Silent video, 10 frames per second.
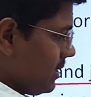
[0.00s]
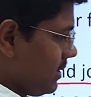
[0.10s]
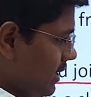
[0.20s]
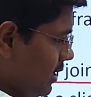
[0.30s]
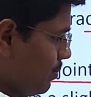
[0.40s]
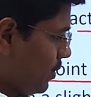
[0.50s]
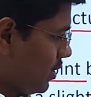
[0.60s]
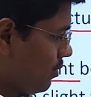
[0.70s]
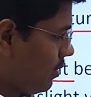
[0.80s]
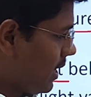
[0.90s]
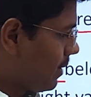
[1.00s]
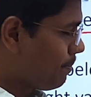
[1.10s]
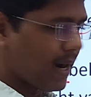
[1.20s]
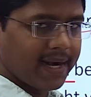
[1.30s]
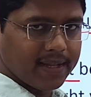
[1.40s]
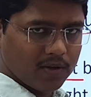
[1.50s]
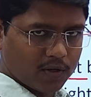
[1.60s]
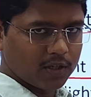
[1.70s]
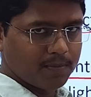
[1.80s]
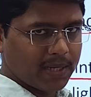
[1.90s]
This particular padding,
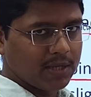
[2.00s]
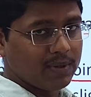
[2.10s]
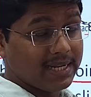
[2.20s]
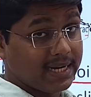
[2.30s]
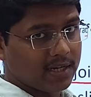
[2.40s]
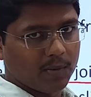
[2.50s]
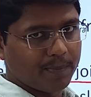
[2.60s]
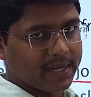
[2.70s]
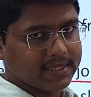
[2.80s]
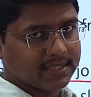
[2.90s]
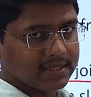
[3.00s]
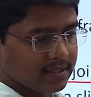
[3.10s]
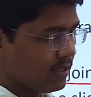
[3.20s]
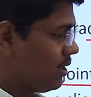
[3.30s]
cotton padding, will get compressed.